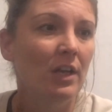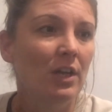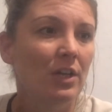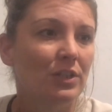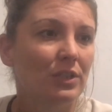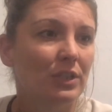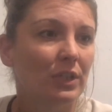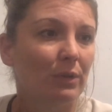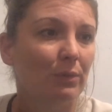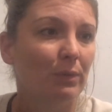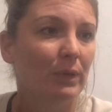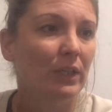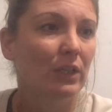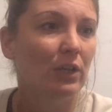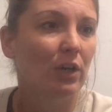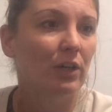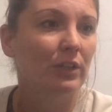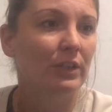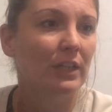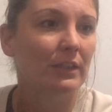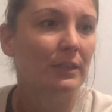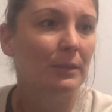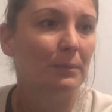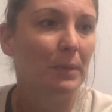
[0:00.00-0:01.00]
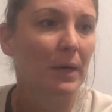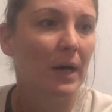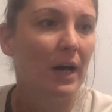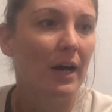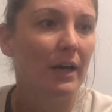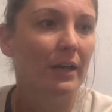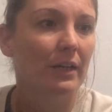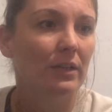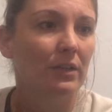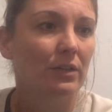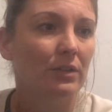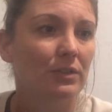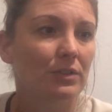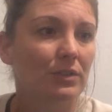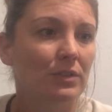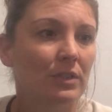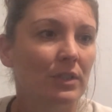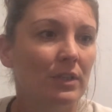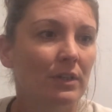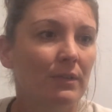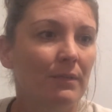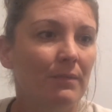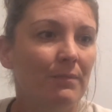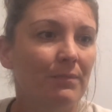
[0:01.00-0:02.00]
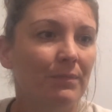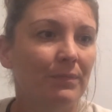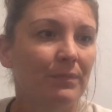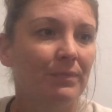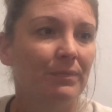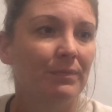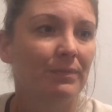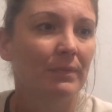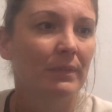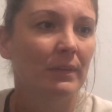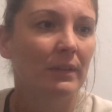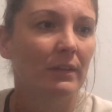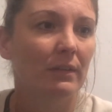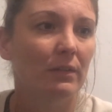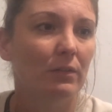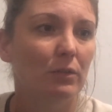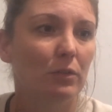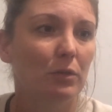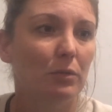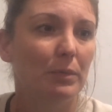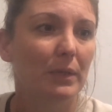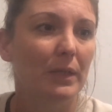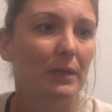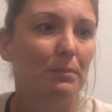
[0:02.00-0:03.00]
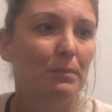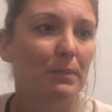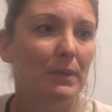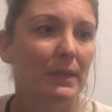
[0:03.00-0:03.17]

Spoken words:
so we know that the particles will be